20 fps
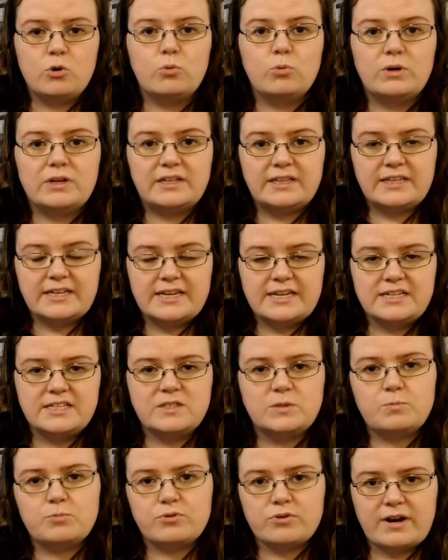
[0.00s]

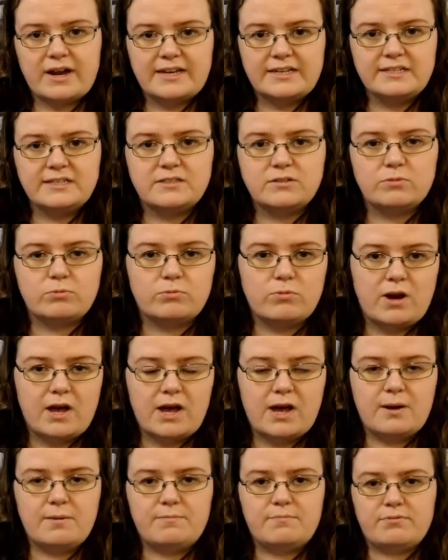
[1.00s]
Release, press,
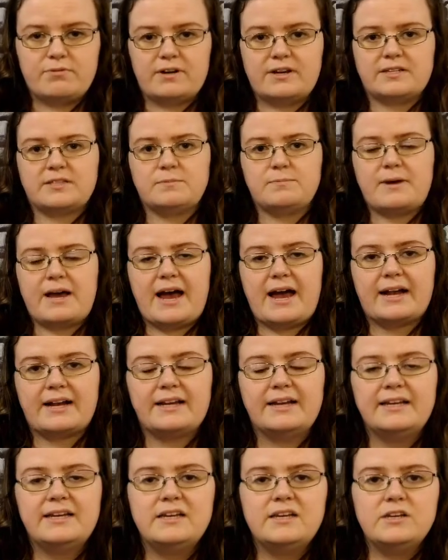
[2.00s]
rub, press
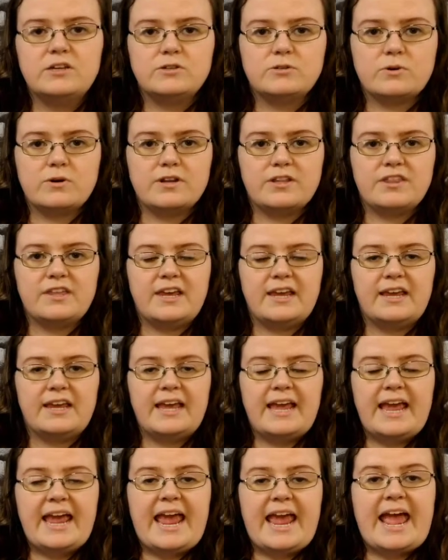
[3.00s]
back, sort of thing.
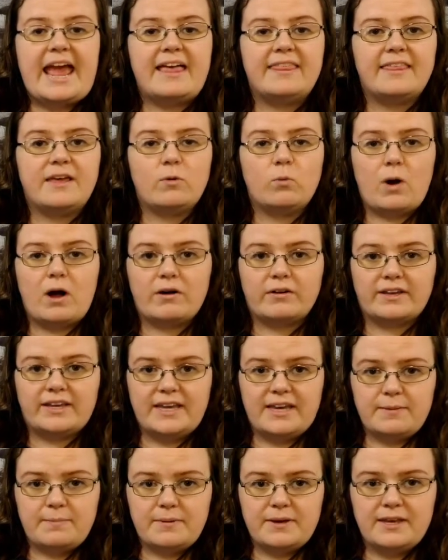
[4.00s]
And then while
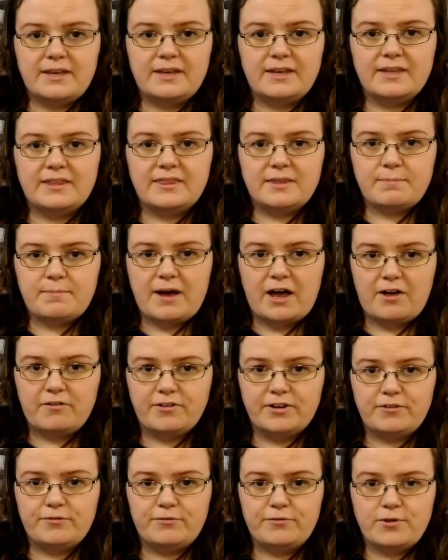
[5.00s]
keeping the
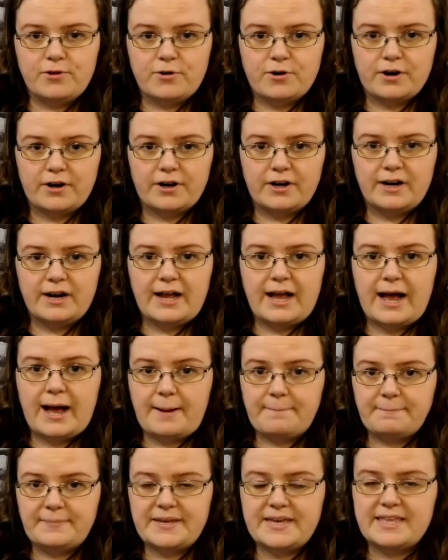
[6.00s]
pelvic floor
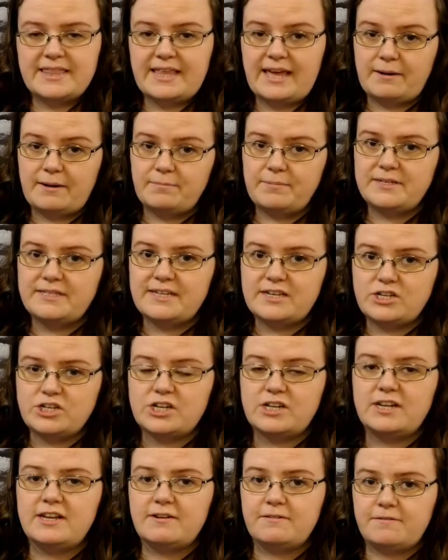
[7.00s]
up in that
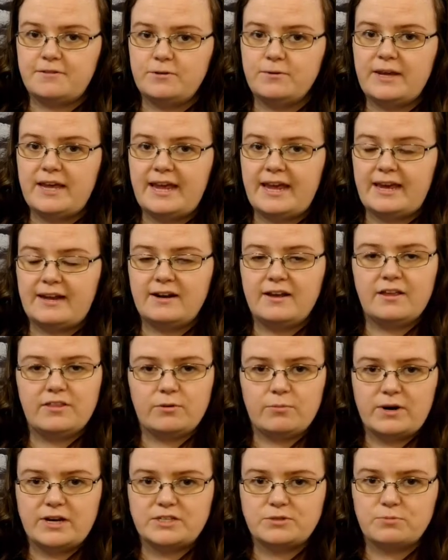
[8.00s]
position, if you can,
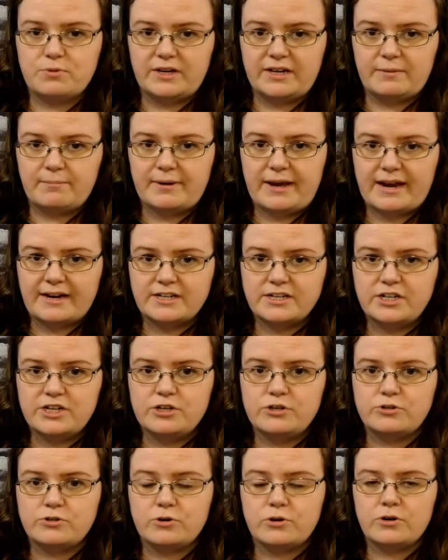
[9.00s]
otherwise bring it back to
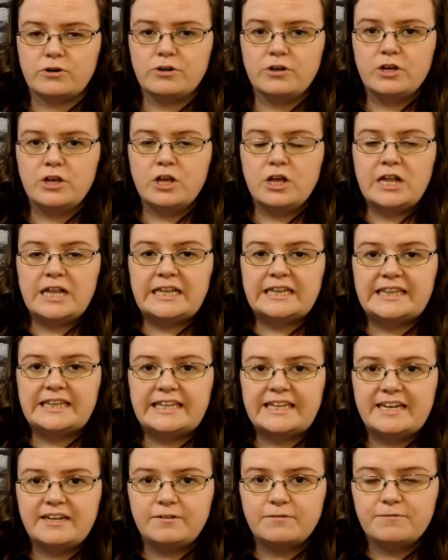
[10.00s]
neutral.
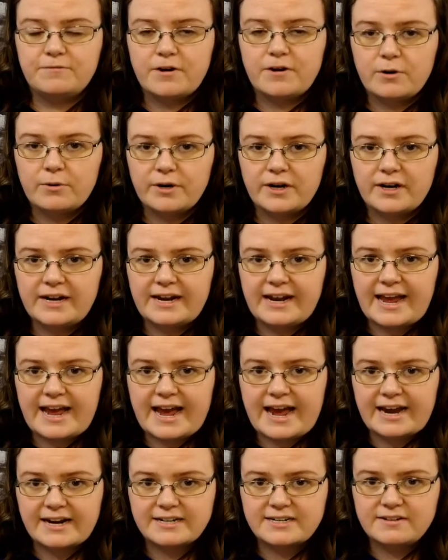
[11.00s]
Lean forward and
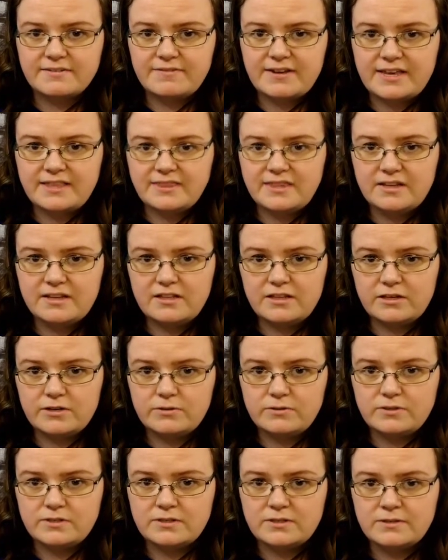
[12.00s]
activate the
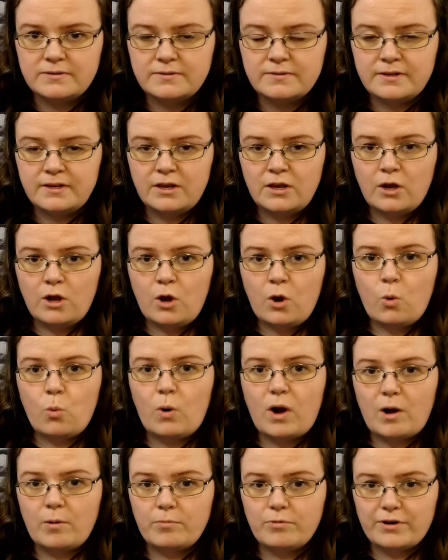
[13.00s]
glutes
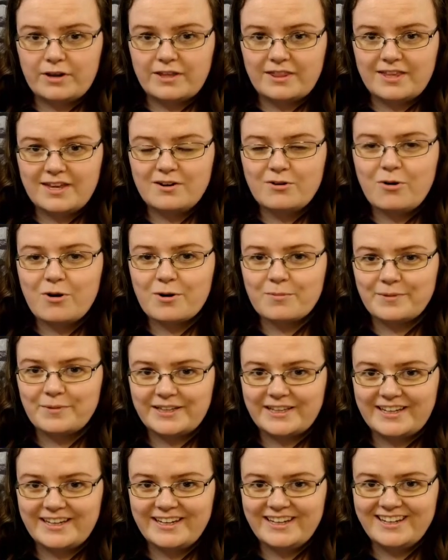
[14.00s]
while breathing
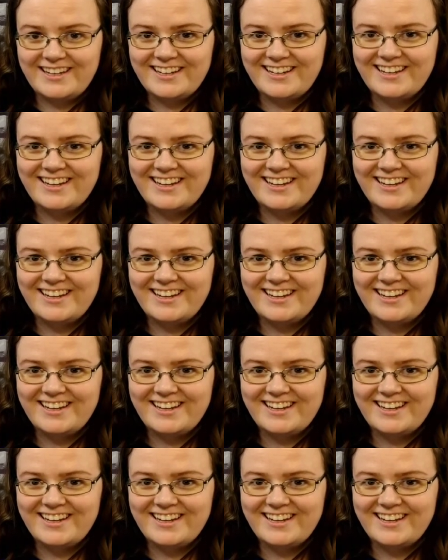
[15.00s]
normally.